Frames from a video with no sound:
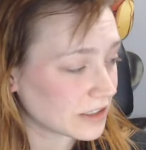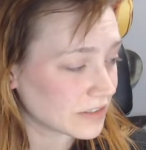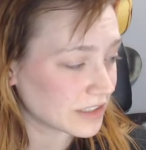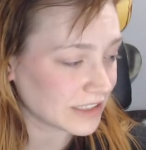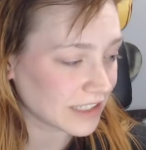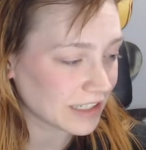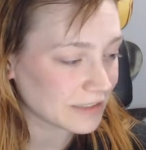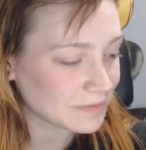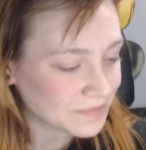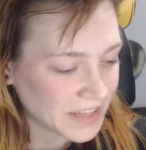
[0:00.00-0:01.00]
And like,
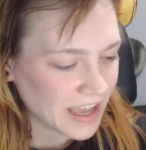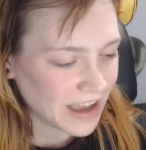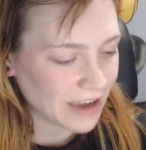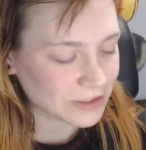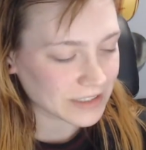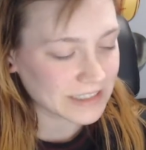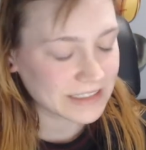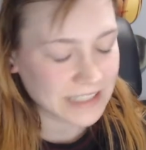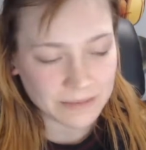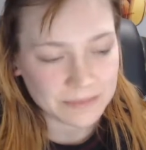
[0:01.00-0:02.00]
I was like, damn,